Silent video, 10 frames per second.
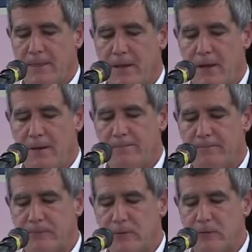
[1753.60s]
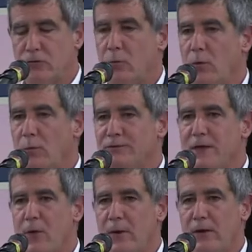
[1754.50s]
Um, so what, what's
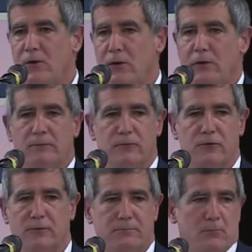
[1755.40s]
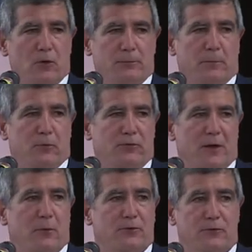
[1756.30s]
the outweighing good? So most people say,
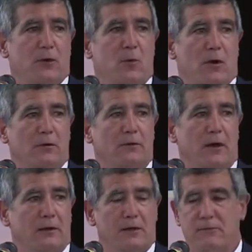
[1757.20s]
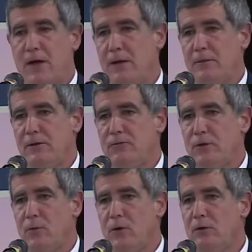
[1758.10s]
well, it's free will. God gave Adam and Eve
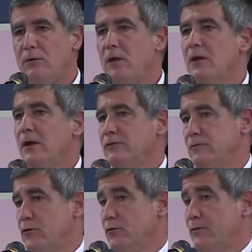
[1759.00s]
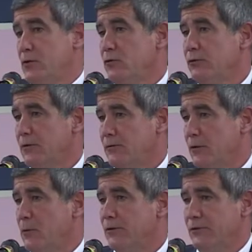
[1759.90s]
free will. It's in virtue of their using their
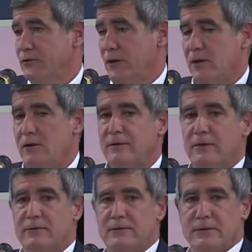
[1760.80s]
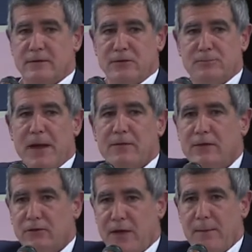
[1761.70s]
free will to sin that then these bad
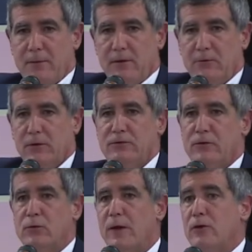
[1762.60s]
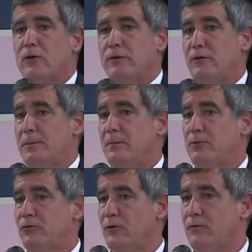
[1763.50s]
things happened, right? So the greater good that's being
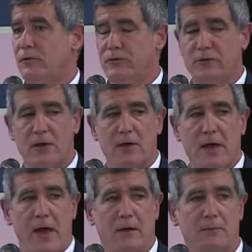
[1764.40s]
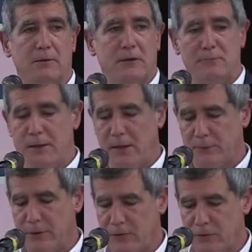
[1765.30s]
preserved is Adam and Eve being
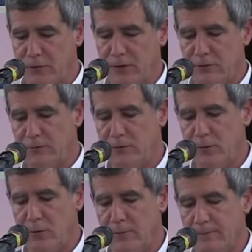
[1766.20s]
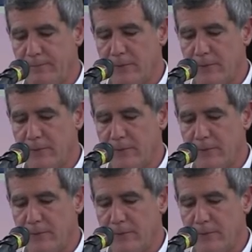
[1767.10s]
able to exercise their free will.